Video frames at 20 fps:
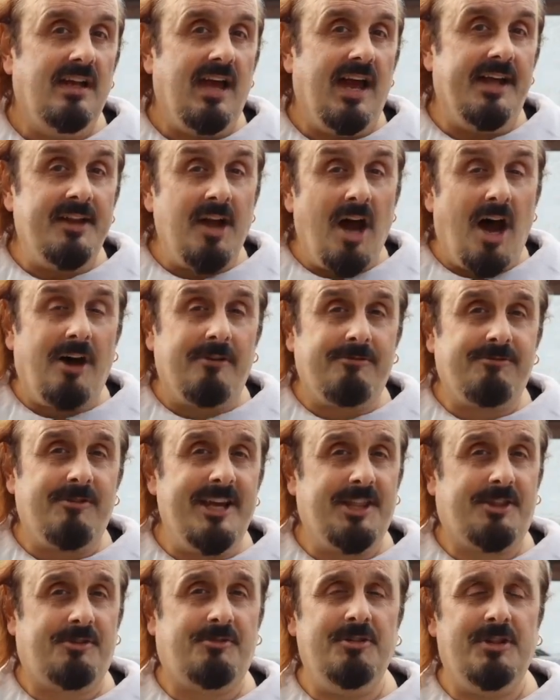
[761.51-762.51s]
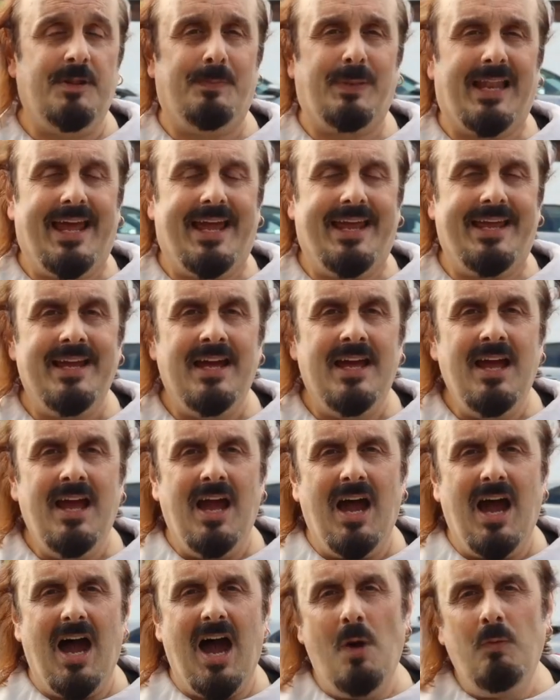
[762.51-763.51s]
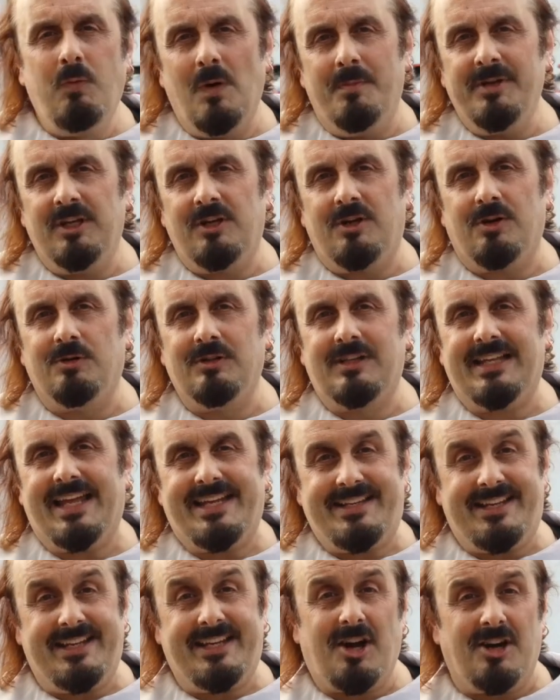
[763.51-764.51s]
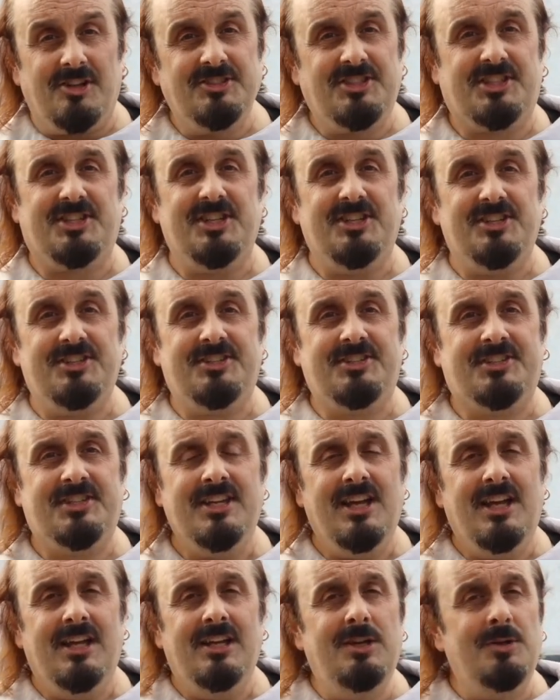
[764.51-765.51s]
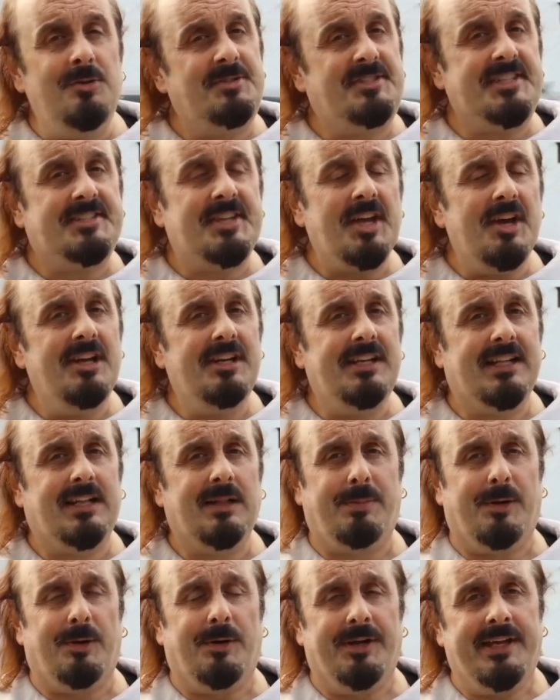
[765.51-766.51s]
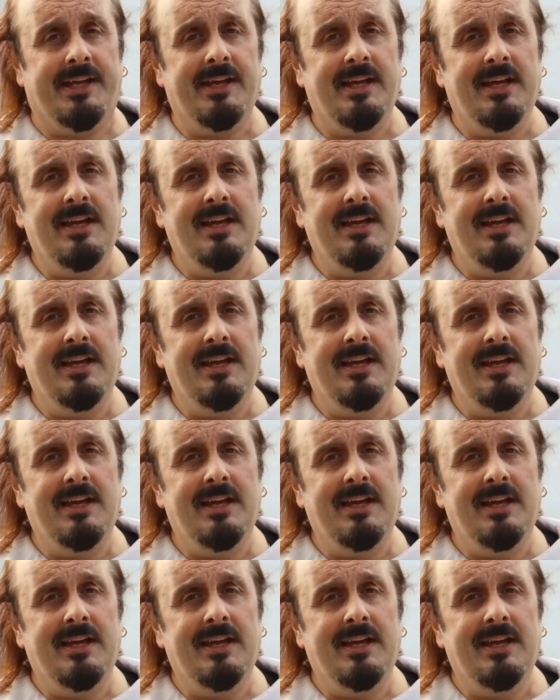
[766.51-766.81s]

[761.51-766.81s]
And halfway through the play, a woman called Lady Constance loses her little boy.